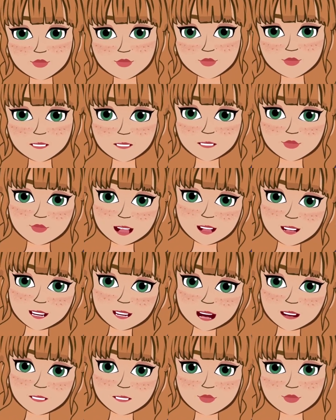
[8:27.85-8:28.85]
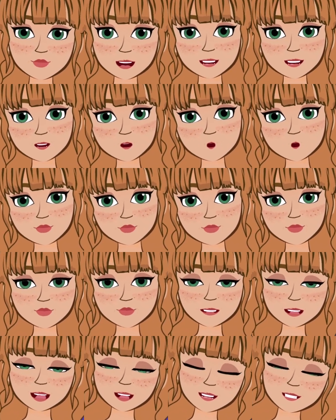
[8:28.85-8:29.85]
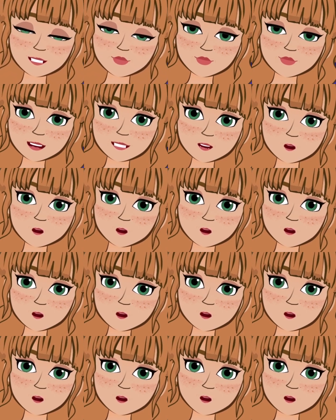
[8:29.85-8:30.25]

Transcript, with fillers: He always seemed to be busy with training